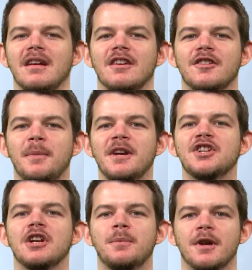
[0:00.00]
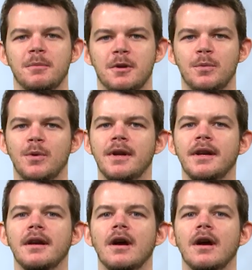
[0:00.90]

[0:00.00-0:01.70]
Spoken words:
Spatial pyramid pooling